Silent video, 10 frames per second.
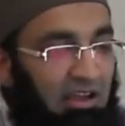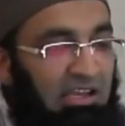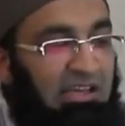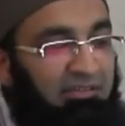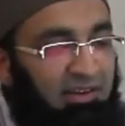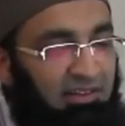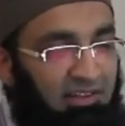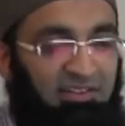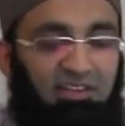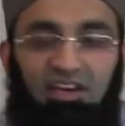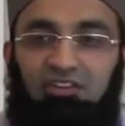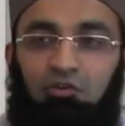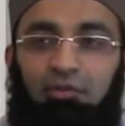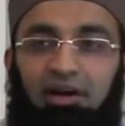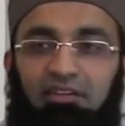Even in this case,
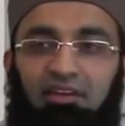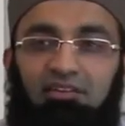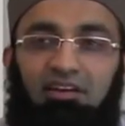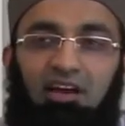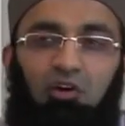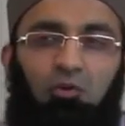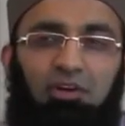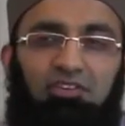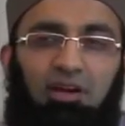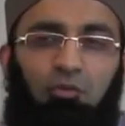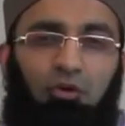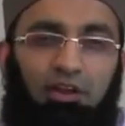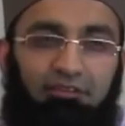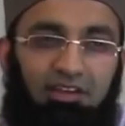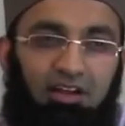you might think that Yaqub alayhi salam could
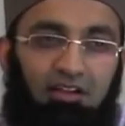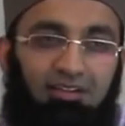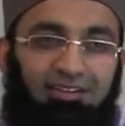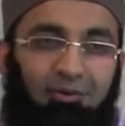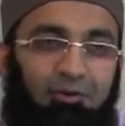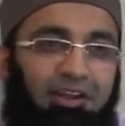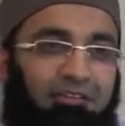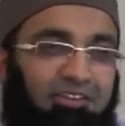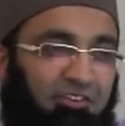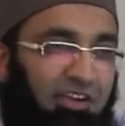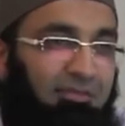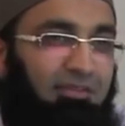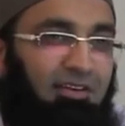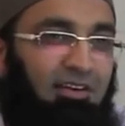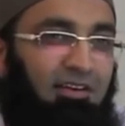have yelled, could have
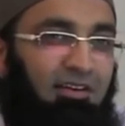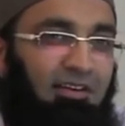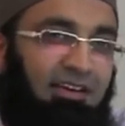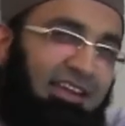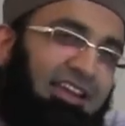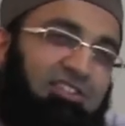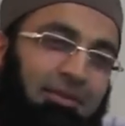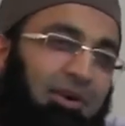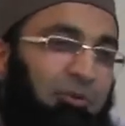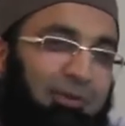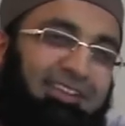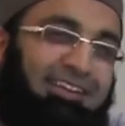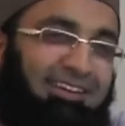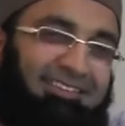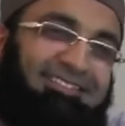screamed. Ek chamar to banta
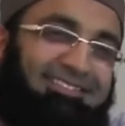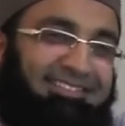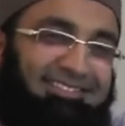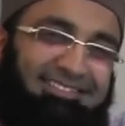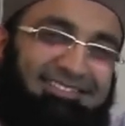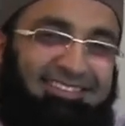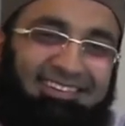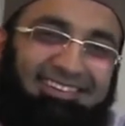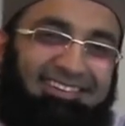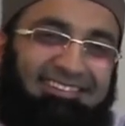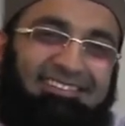tha. Yeah.